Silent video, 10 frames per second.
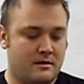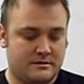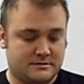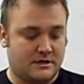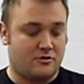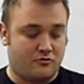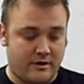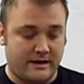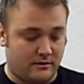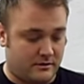This is a
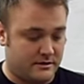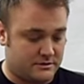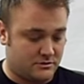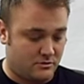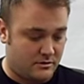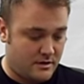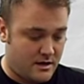great looking sword.